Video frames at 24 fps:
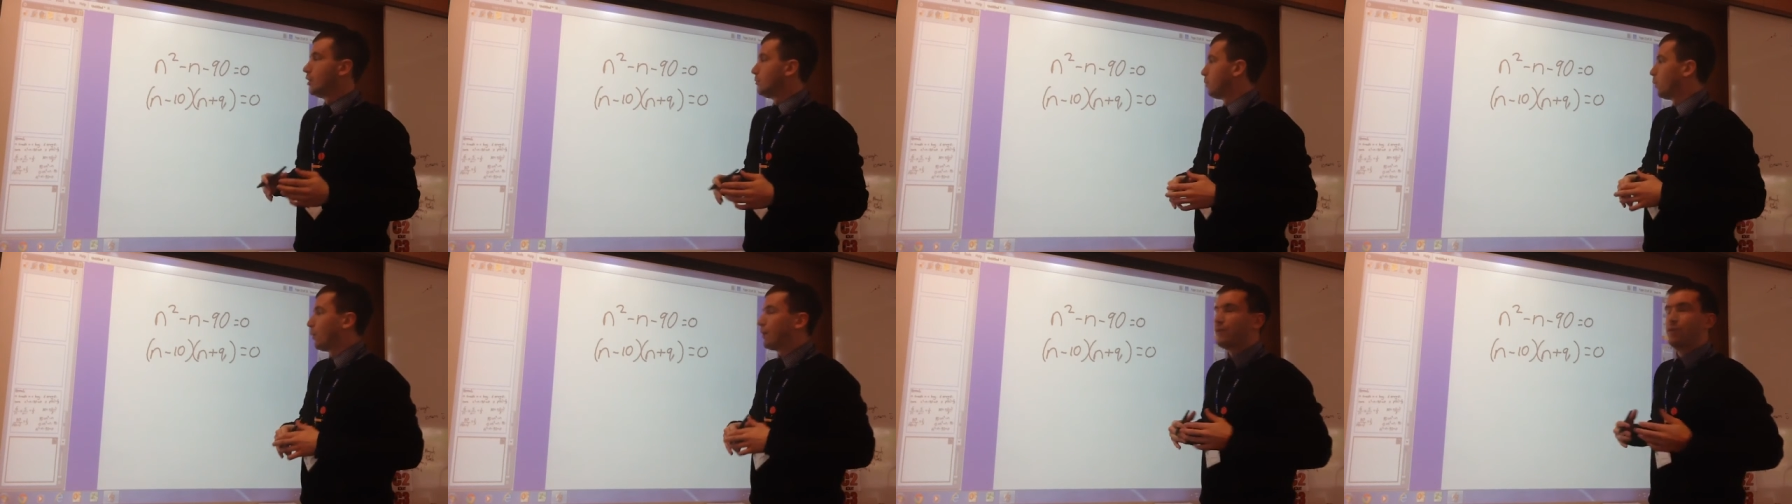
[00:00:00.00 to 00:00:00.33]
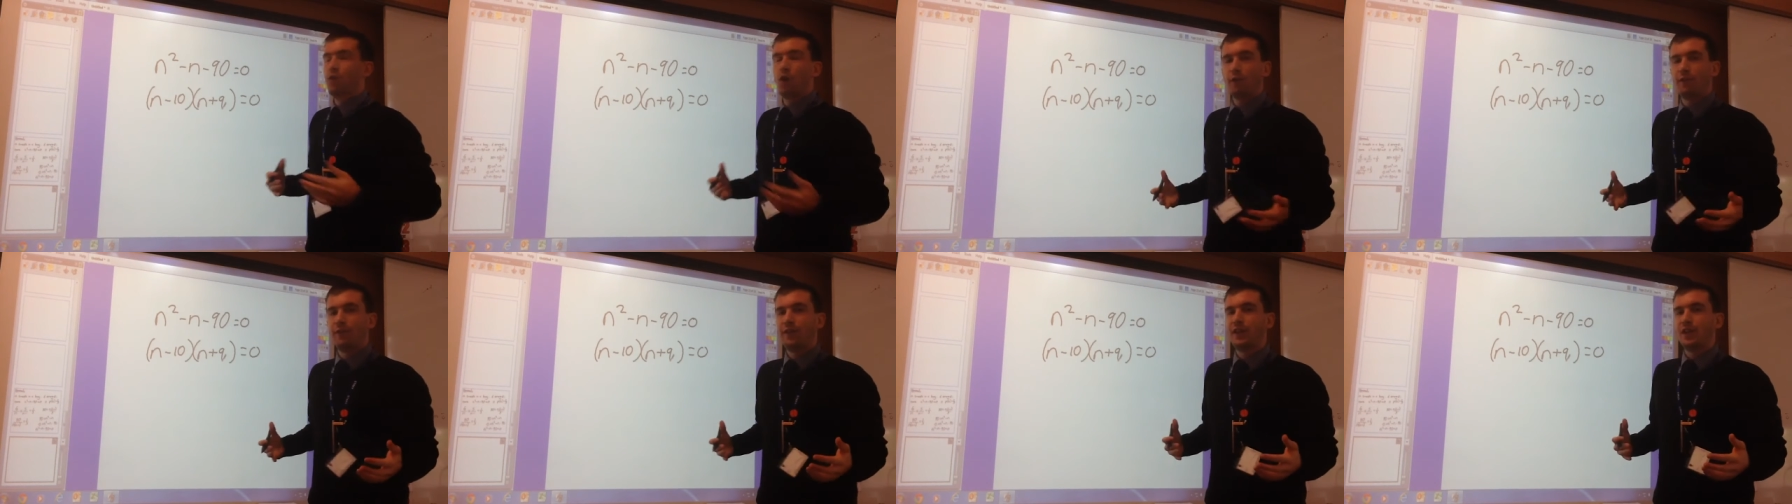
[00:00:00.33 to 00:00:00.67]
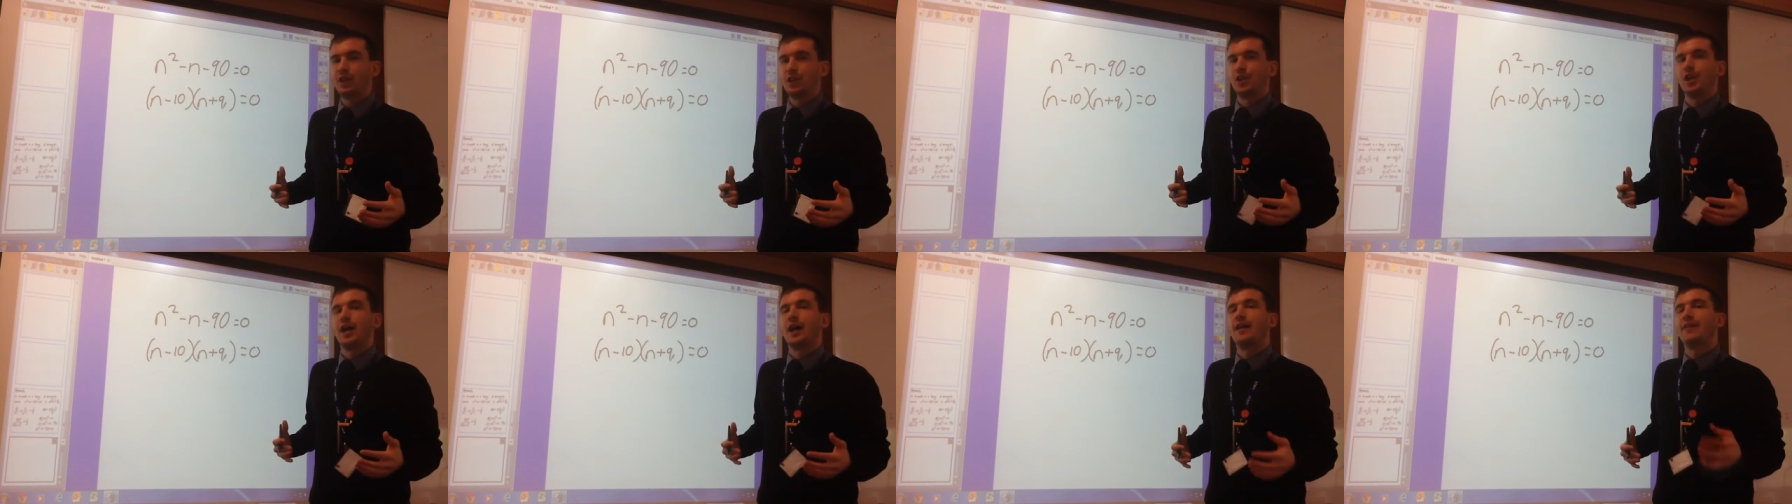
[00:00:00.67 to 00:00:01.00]
But we've not
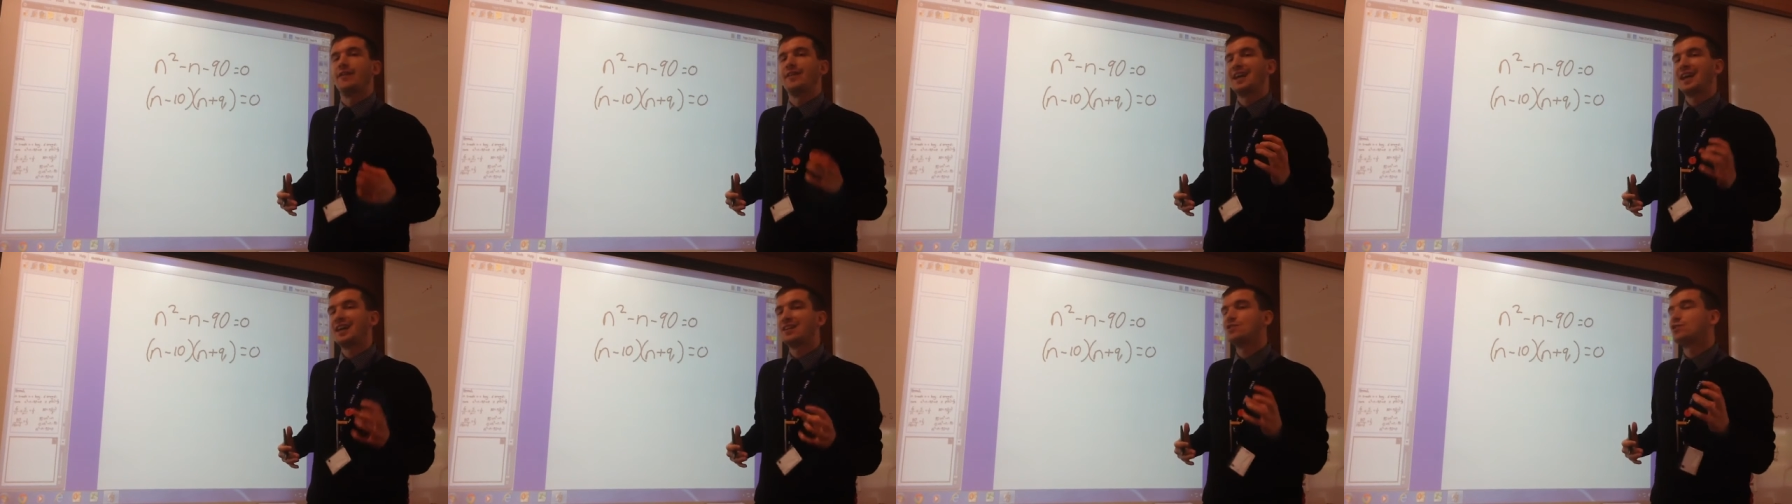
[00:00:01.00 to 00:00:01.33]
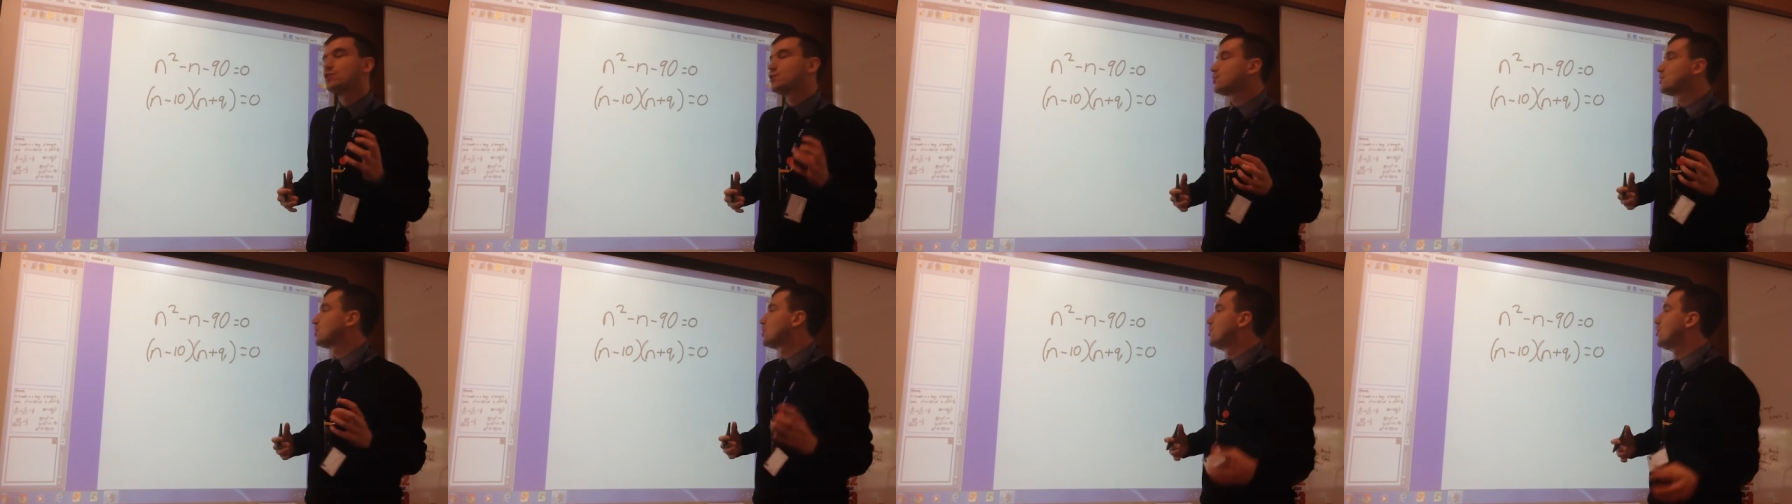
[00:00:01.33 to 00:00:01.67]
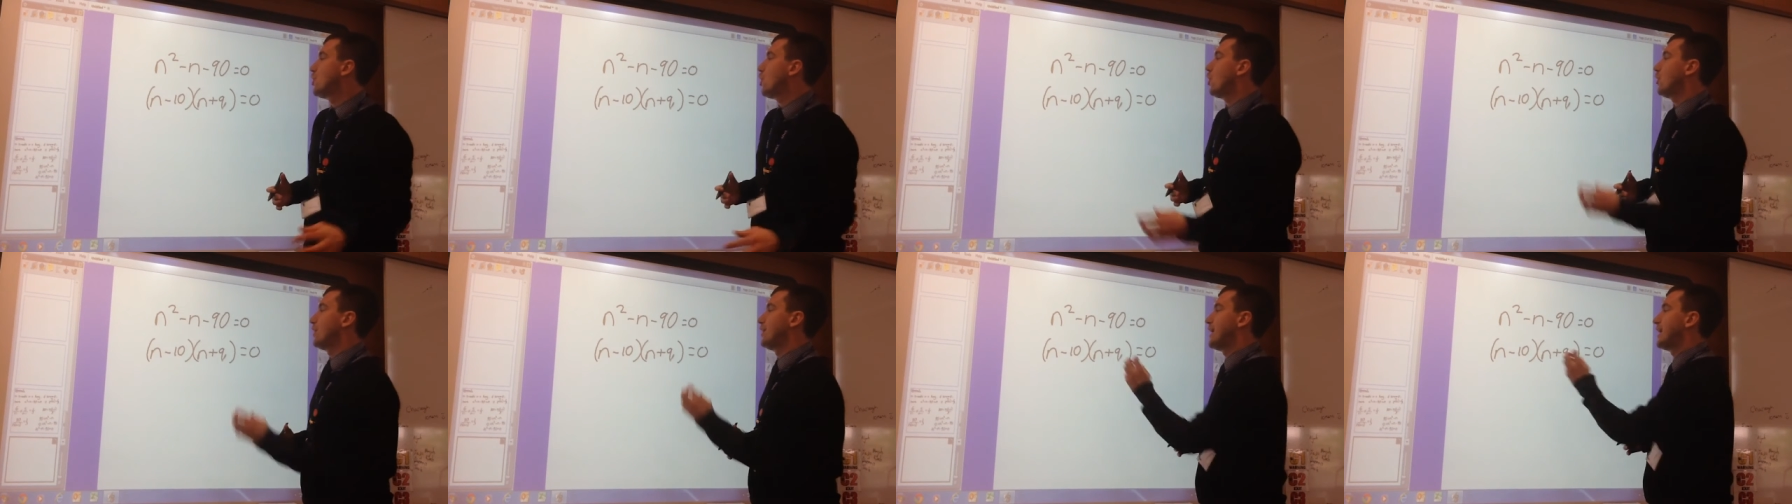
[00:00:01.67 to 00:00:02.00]
finished yet. The answers are
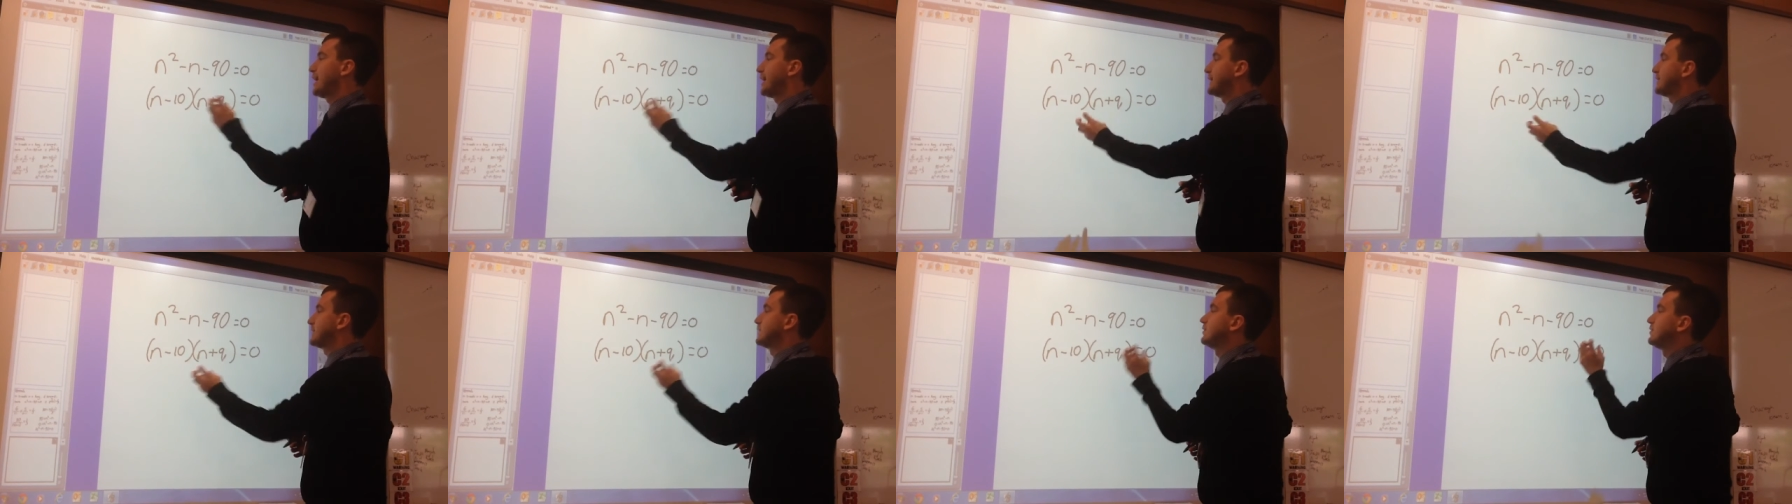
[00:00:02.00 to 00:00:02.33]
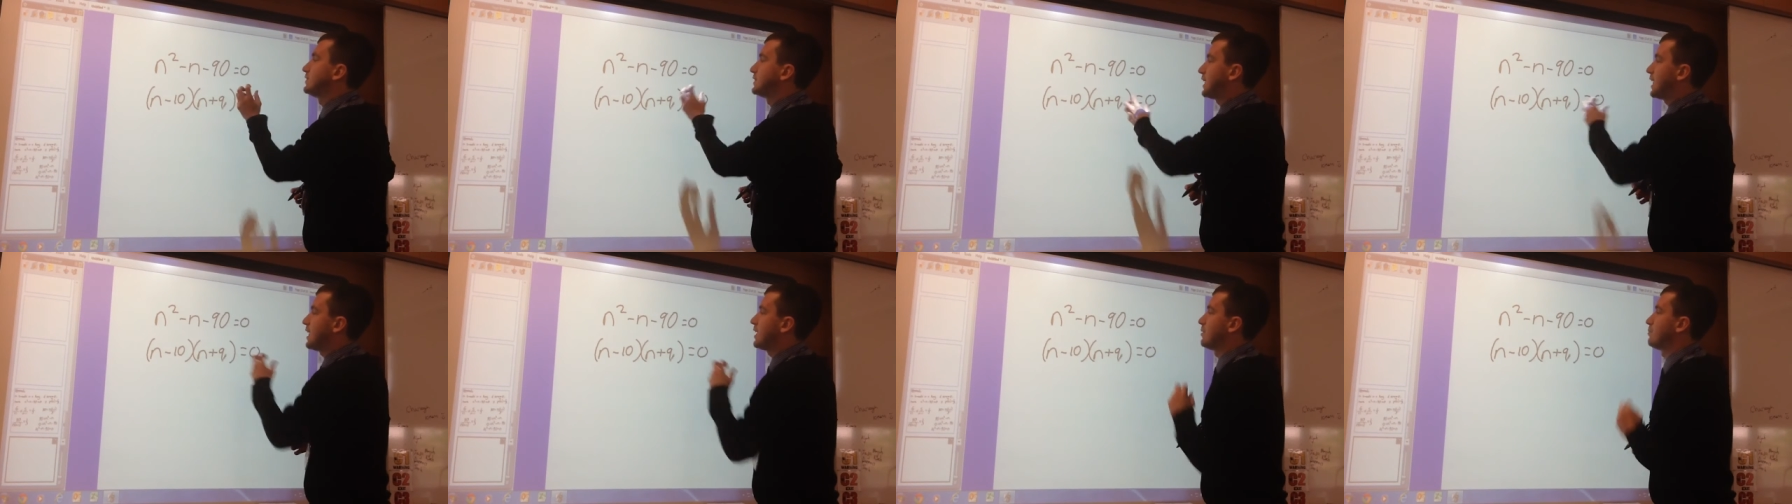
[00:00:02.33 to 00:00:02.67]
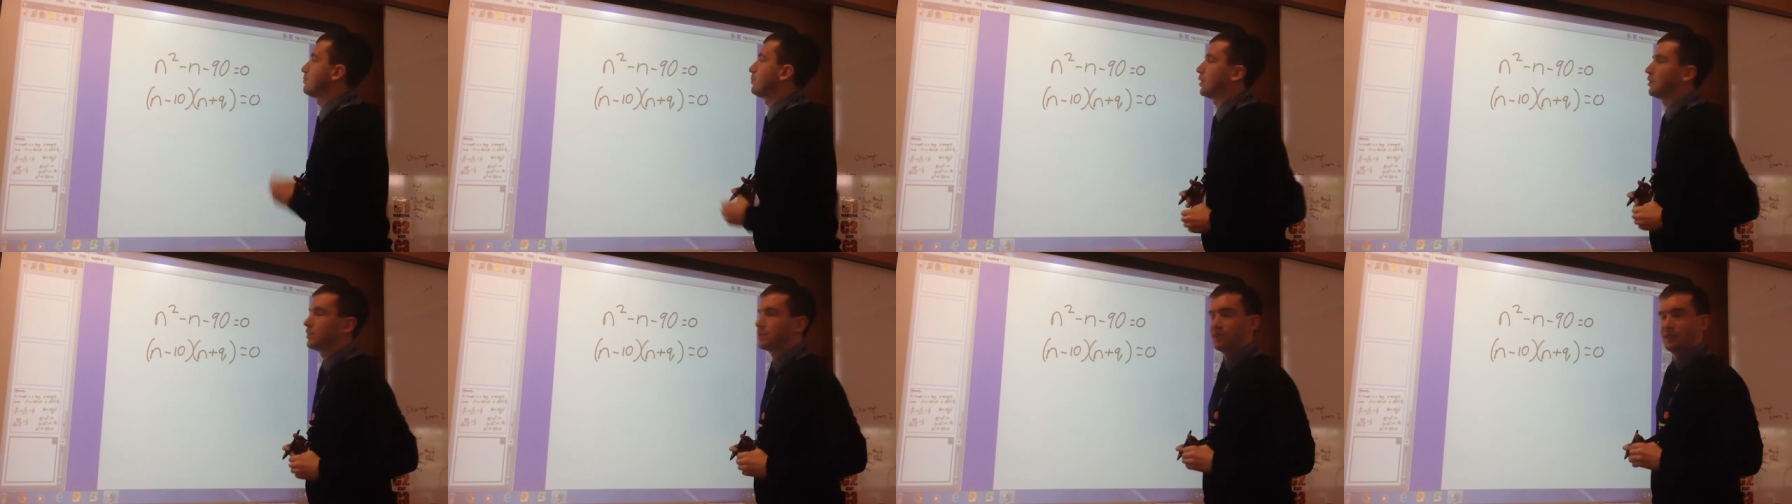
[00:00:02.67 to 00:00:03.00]
not negative 10
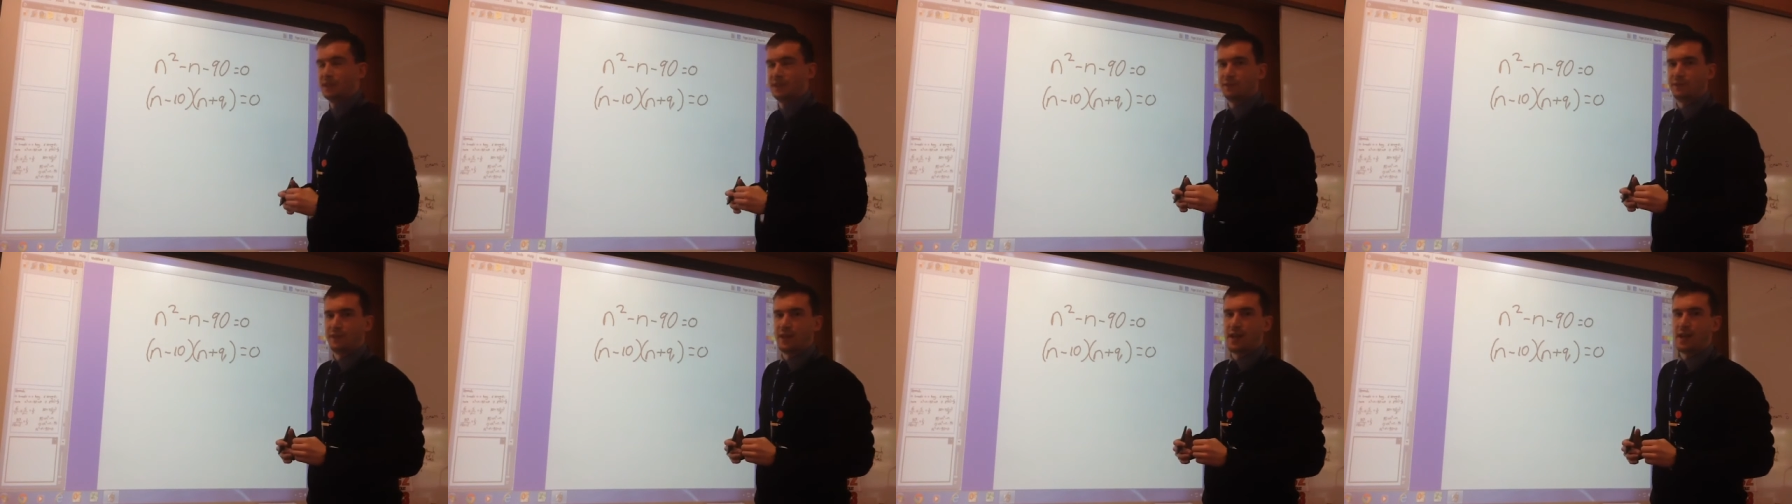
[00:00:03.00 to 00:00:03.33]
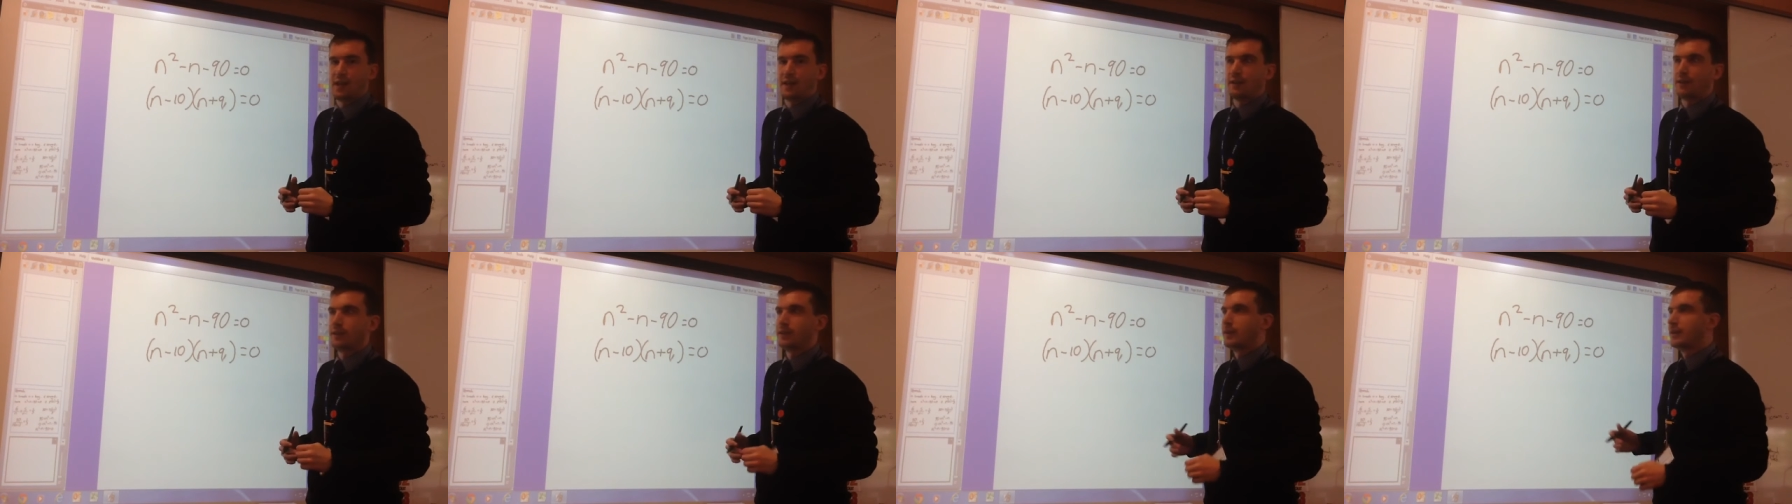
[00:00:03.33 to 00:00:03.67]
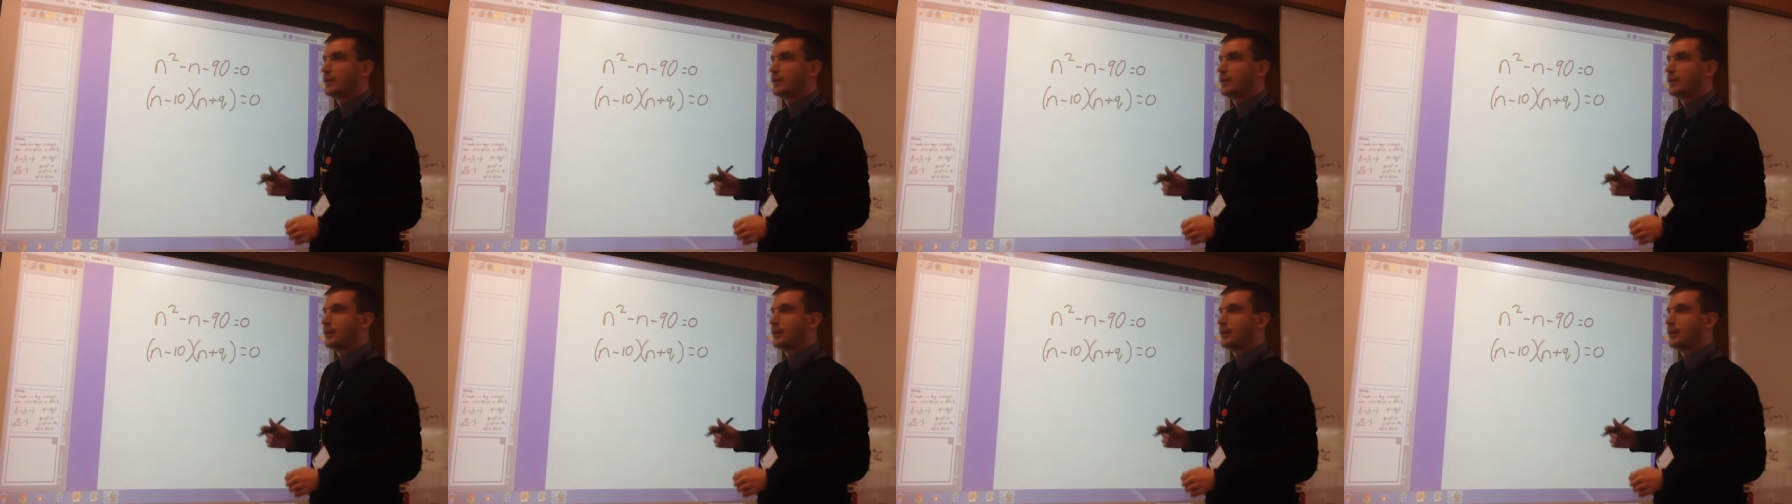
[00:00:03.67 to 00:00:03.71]
and positive 9